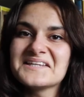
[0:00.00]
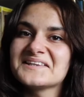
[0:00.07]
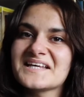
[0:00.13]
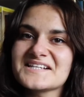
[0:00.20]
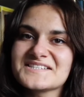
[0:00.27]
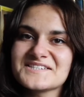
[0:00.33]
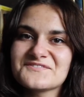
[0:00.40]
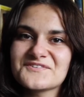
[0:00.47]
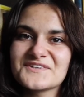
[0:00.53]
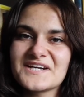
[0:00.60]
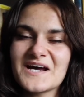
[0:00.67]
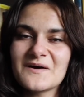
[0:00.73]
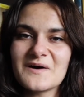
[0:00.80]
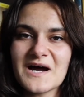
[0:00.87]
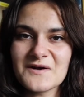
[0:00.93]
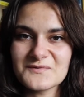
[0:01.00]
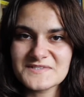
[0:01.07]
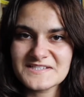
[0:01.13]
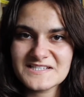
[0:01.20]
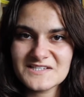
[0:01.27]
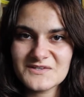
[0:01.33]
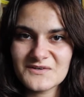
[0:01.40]
That's it for now. I will
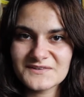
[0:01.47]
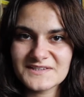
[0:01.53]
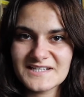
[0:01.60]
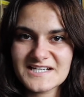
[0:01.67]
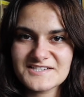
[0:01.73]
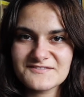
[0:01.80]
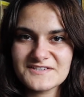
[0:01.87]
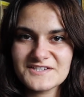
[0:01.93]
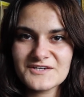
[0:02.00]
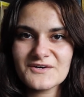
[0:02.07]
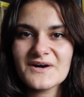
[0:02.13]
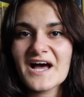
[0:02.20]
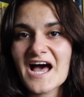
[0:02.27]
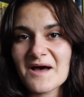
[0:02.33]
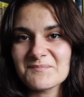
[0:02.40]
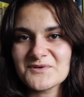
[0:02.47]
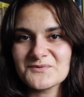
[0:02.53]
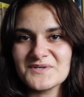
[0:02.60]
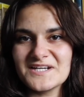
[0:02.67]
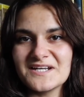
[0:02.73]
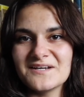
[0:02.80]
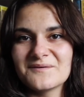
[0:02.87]
see you on the next video. Happy
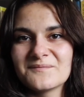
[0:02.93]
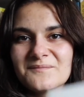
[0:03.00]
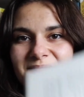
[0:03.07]
reading.